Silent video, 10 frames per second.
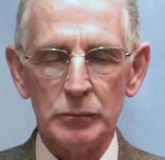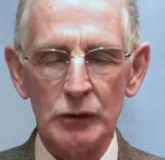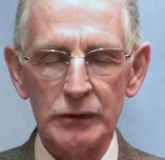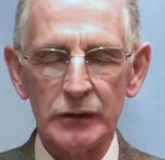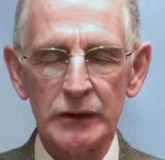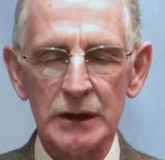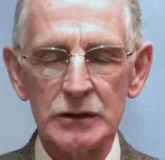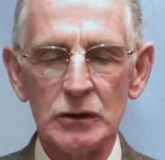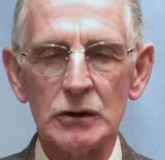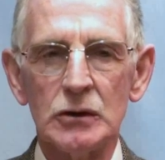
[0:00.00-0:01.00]
important
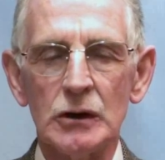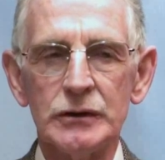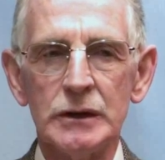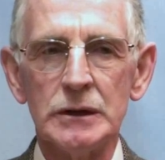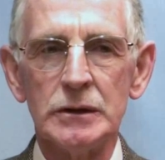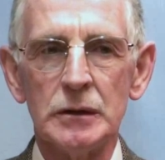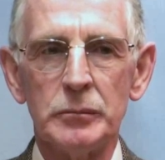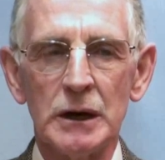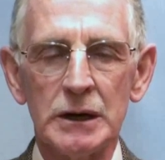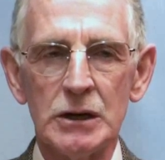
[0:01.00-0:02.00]
things not costed into
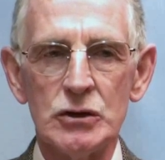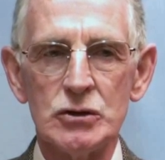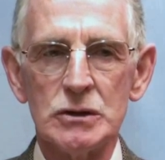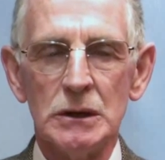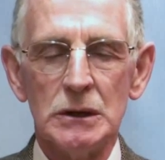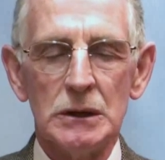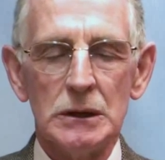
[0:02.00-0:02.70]
the package,